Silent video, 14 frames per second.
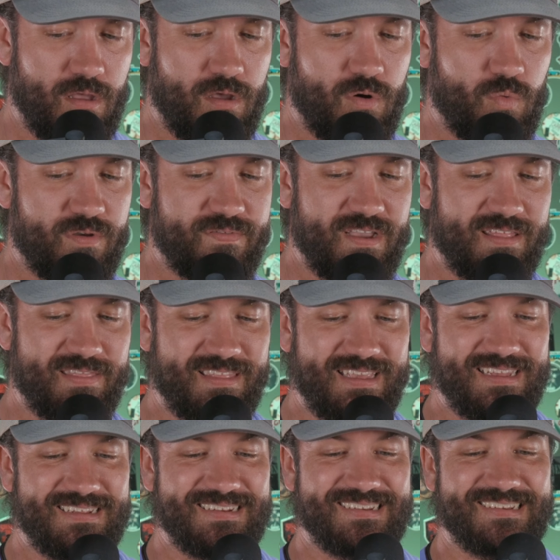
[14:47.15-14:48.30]
We've got
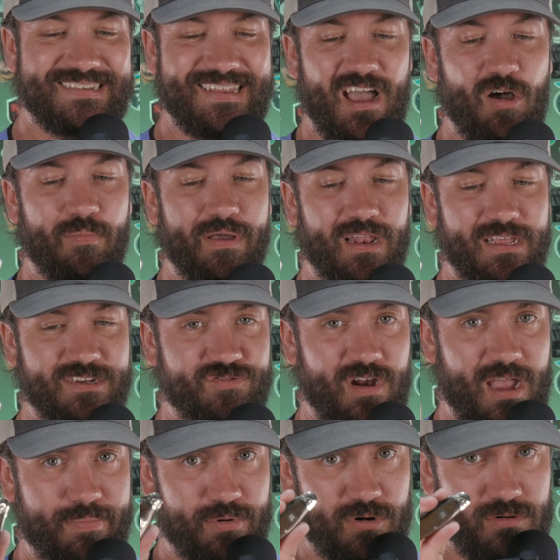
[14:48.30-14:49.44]
the sow belly
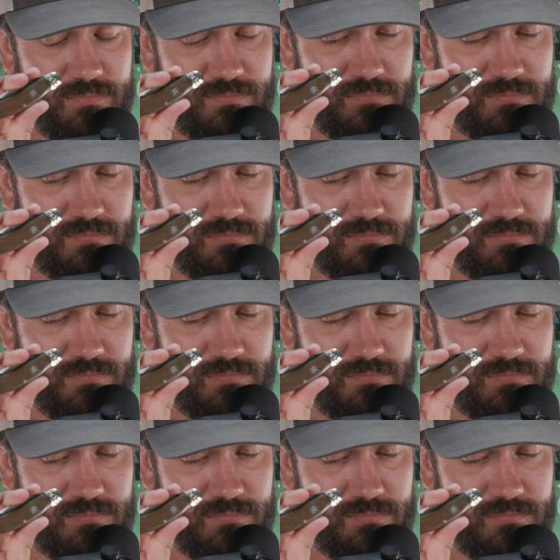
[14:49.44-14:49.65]
trapper.